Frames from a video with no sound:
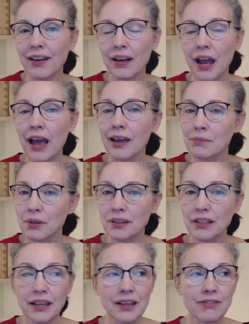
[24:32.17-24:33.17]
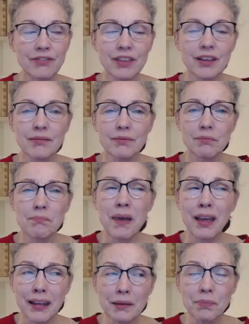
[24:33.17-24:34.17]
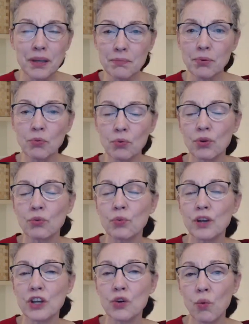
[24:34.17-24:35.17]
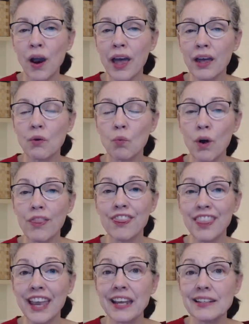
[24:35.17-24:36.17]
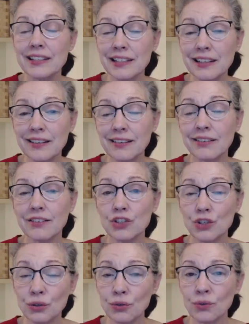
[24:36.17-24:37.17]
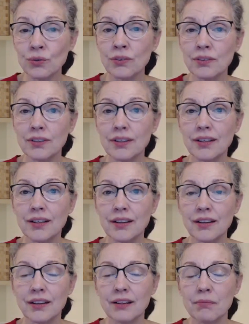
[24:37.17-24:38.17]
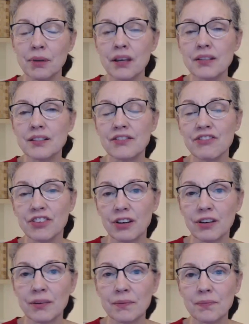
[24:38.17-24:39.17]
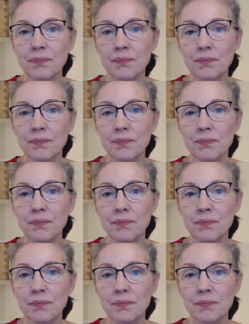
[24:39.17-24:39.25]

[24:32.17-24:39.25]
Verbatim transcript: And I believe that many people will regret what they didn't do because of fear.